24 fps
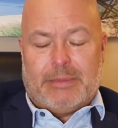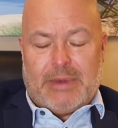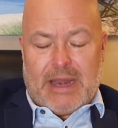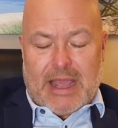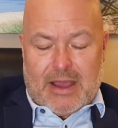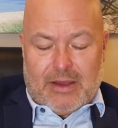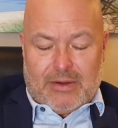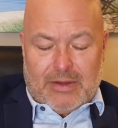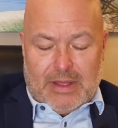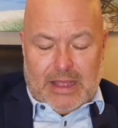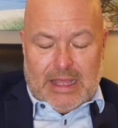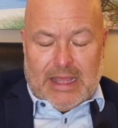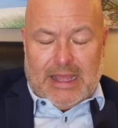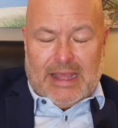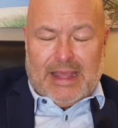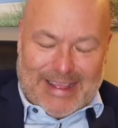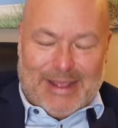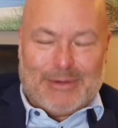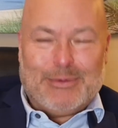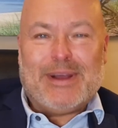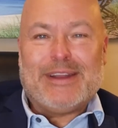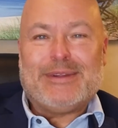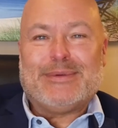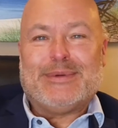Now, I
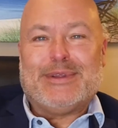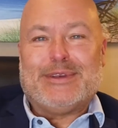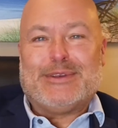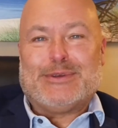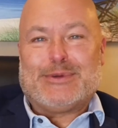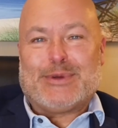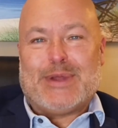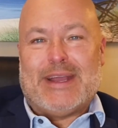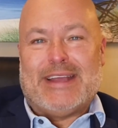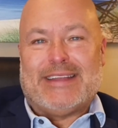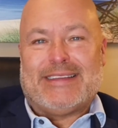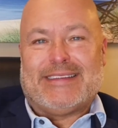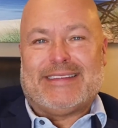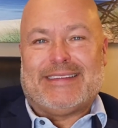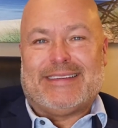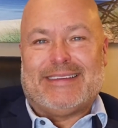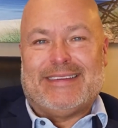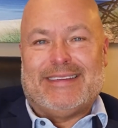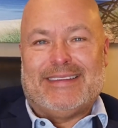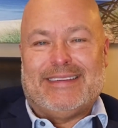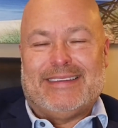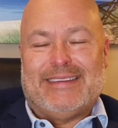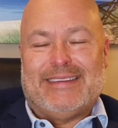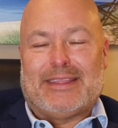want to address
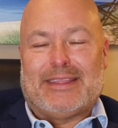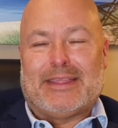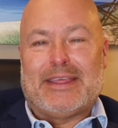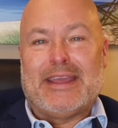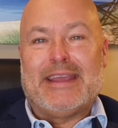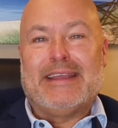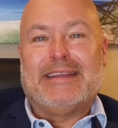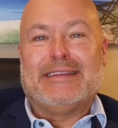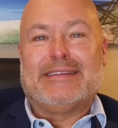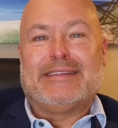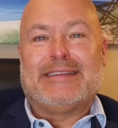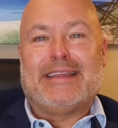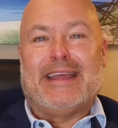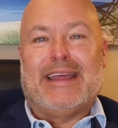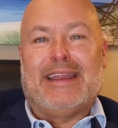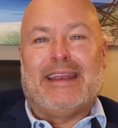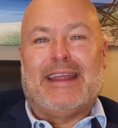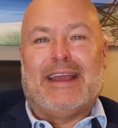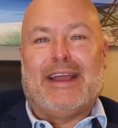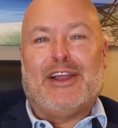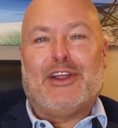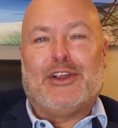things that